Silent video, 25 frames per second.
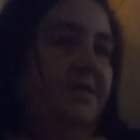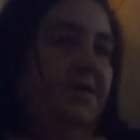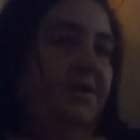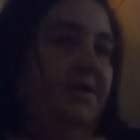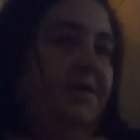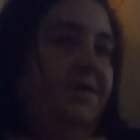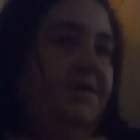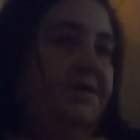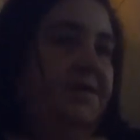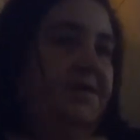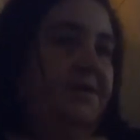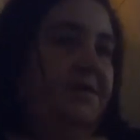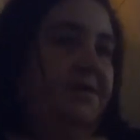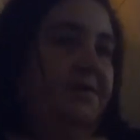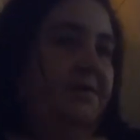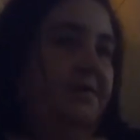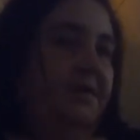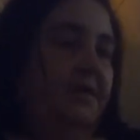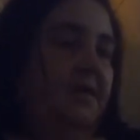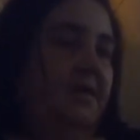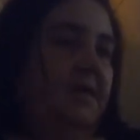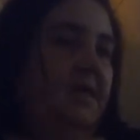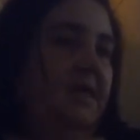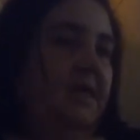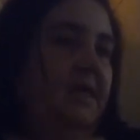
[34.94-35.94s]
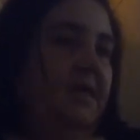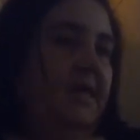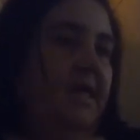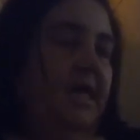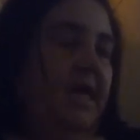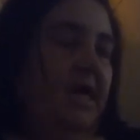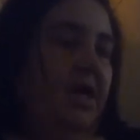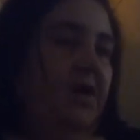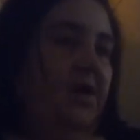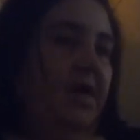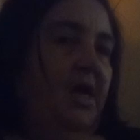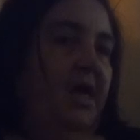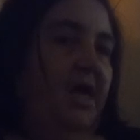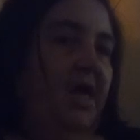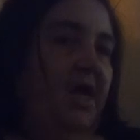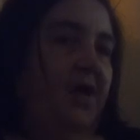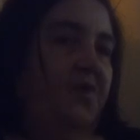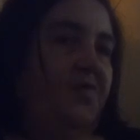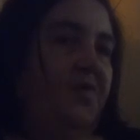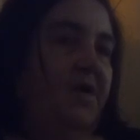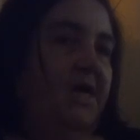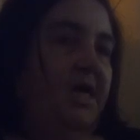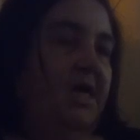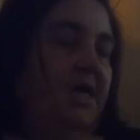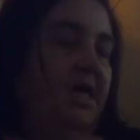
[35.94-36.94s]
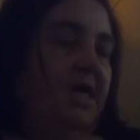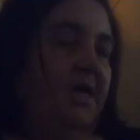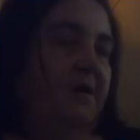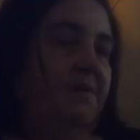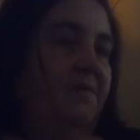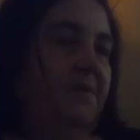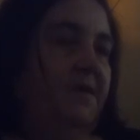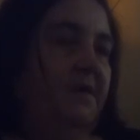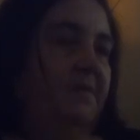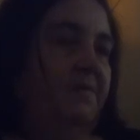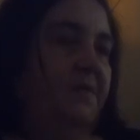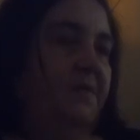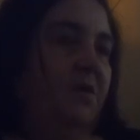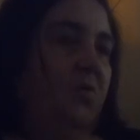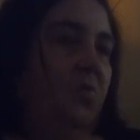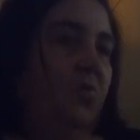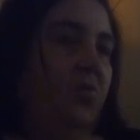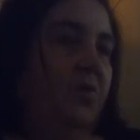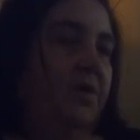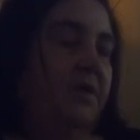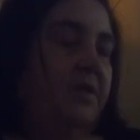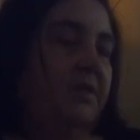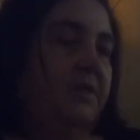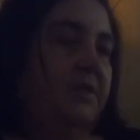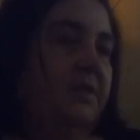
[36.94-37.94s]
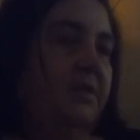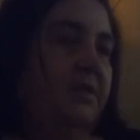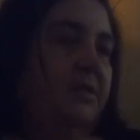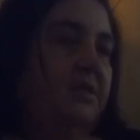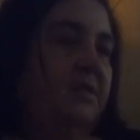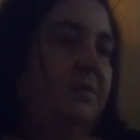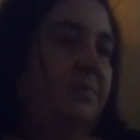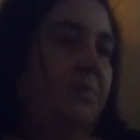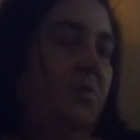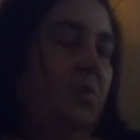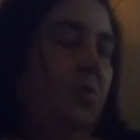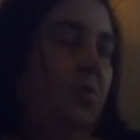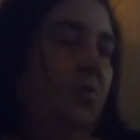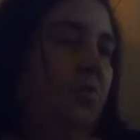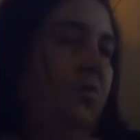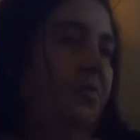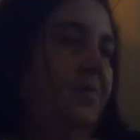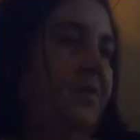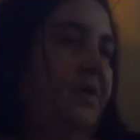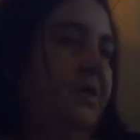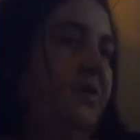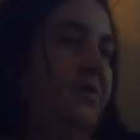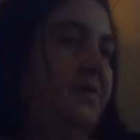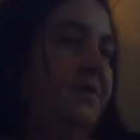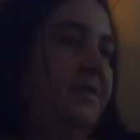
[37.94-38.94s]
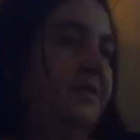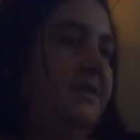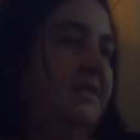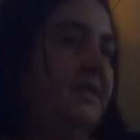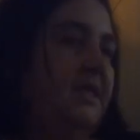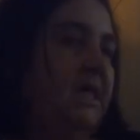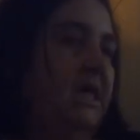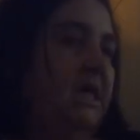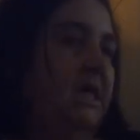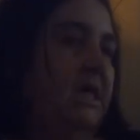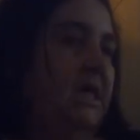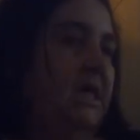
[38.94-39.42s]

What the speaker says: going to get an hearing even if the audience is small, because